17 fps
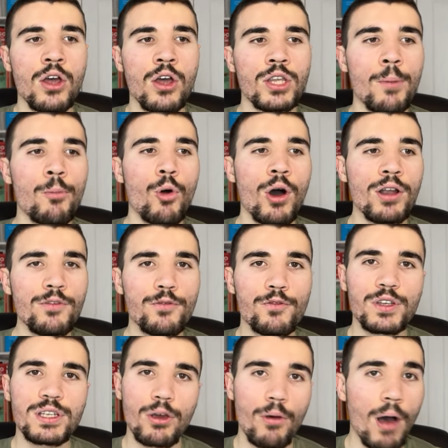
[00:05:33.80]
Number one,
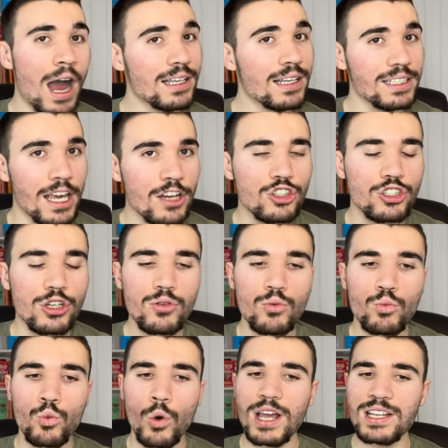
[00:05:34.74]
video
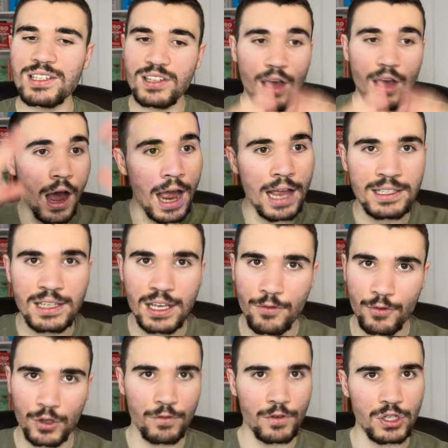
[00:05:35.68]
ideation. What is the idea
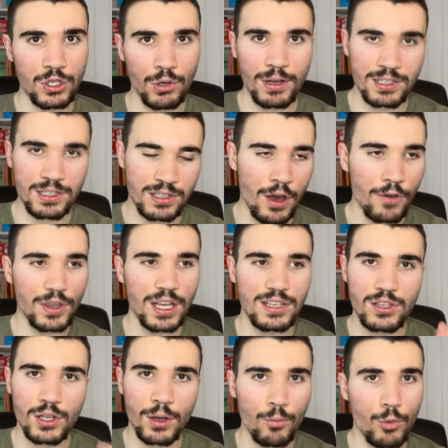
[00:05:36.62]
for the video itself?
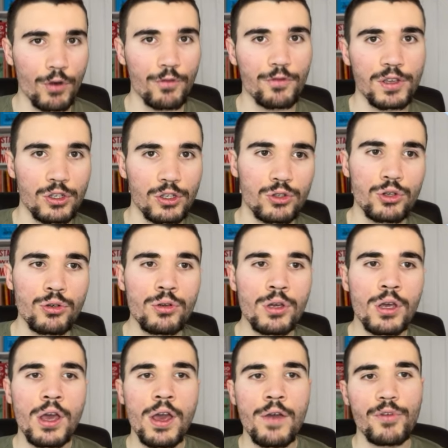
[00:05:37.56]
That's the number one thing you do.
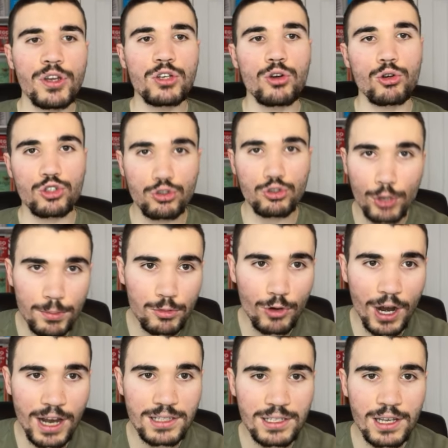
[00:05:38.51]
Then you've got script
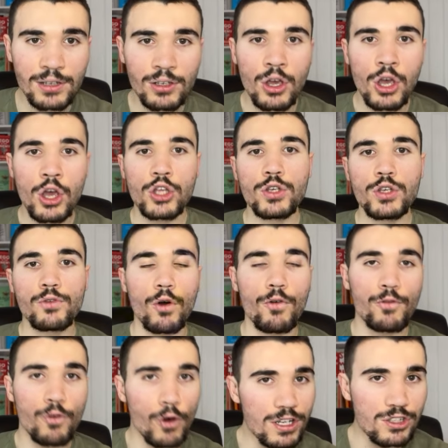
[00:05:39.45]
writing, you've
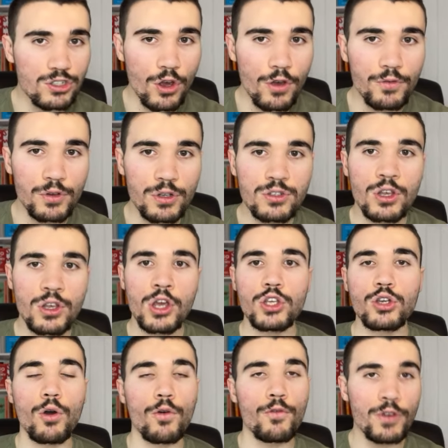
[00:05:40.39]
got voiceovers,
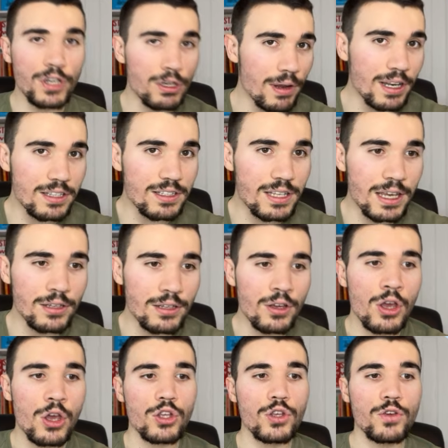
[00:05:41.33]
you've got video editing,
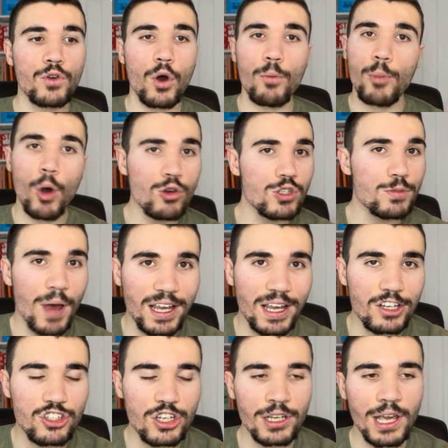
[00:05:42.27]
you've got post
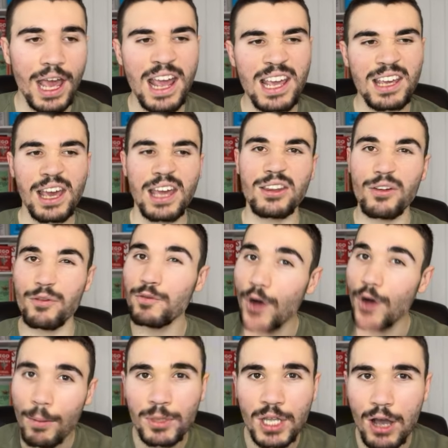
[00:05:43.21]
packaging, aka the
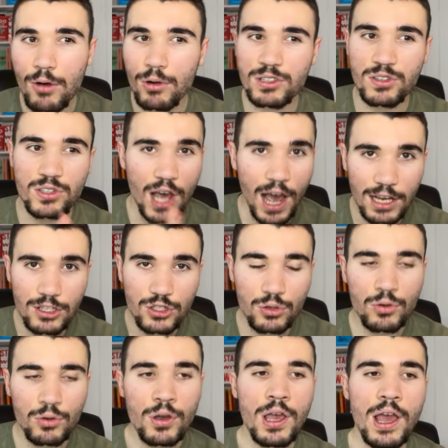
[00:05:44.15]
thumbnail and
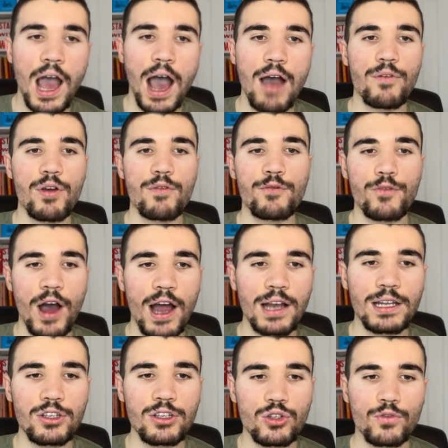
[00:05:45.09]
title, and then
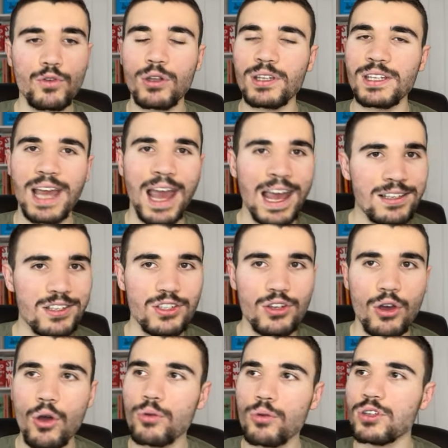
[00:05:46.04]
finally you've got the
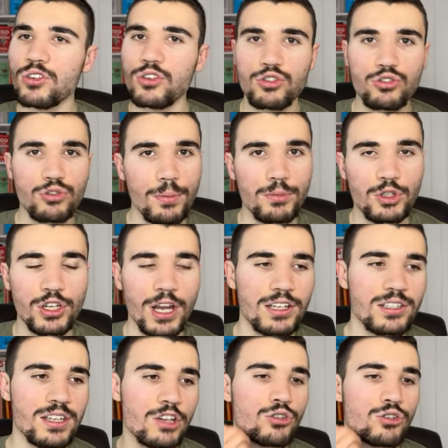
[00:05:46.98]
SEO, the description,
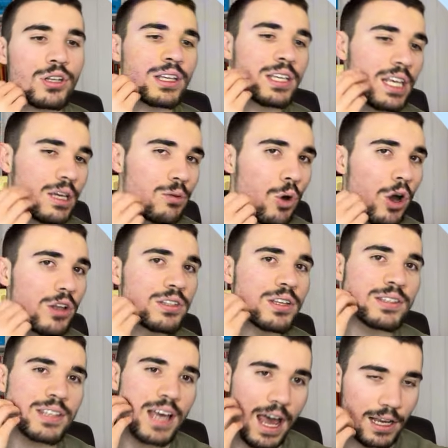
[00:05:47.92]
etc., the keywords, the
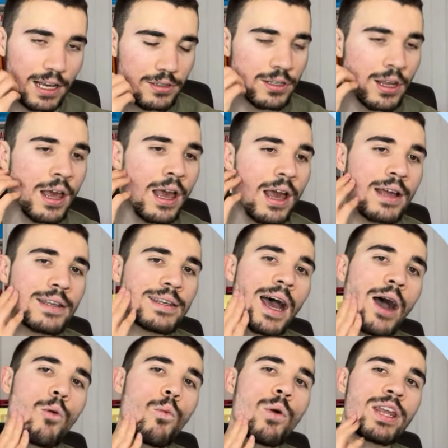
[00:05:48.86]
tags.
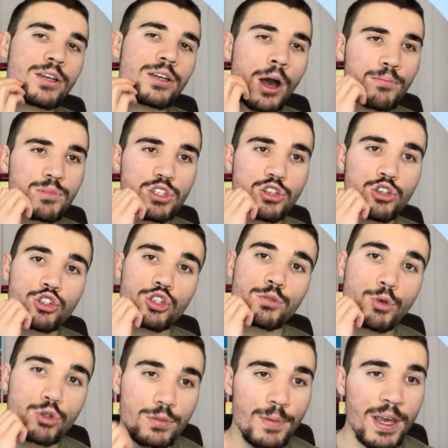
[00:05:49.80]
Now, when it comes to
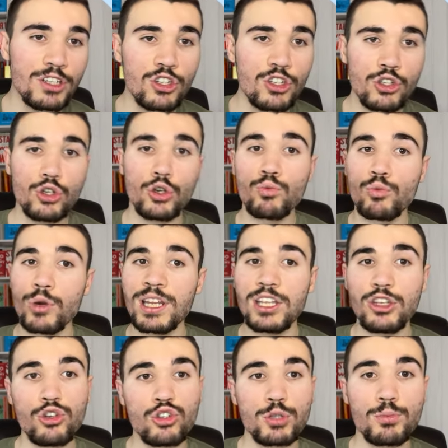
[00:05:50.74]
YouTube automation, you can really
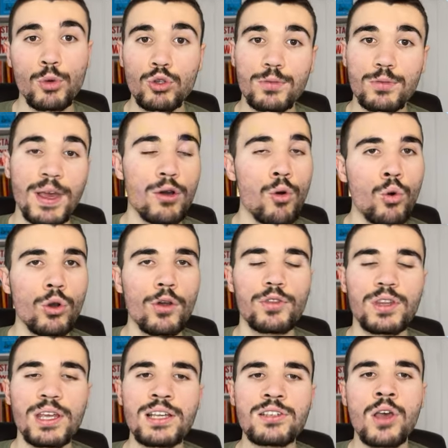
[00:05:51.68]
YouTube automate all
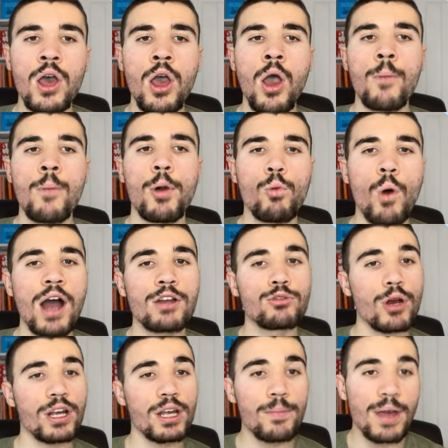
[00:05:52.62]
of these, but what I'd
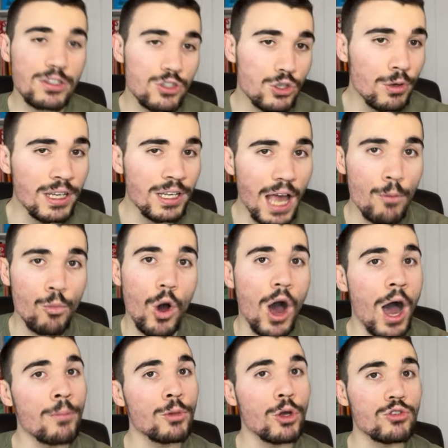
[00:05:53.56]
recommend doing, and what
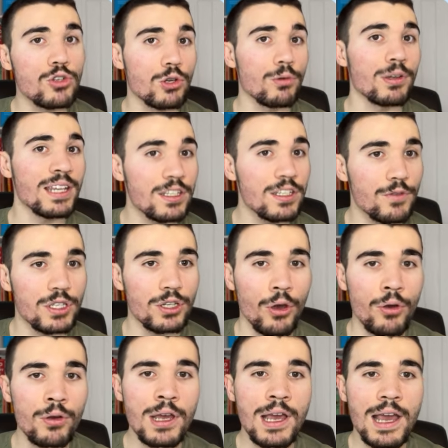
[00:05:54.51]
I'm going to do in this
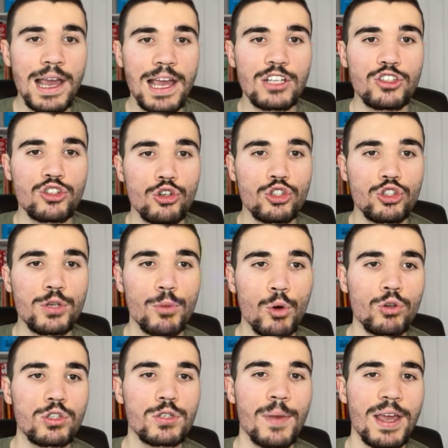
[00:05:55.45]
video, is YouTube
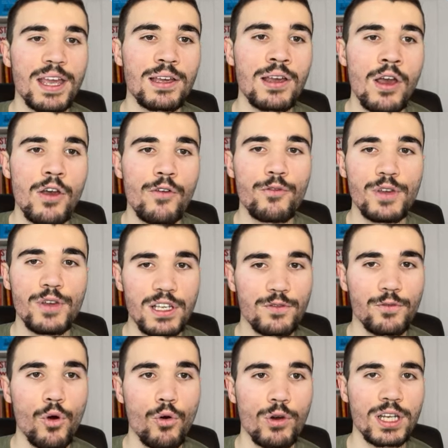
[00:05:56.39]
automate these
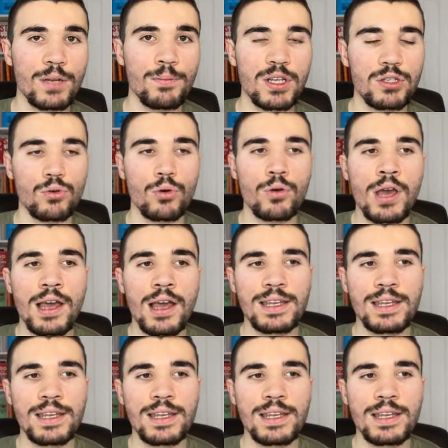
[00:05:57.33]
four in the middle.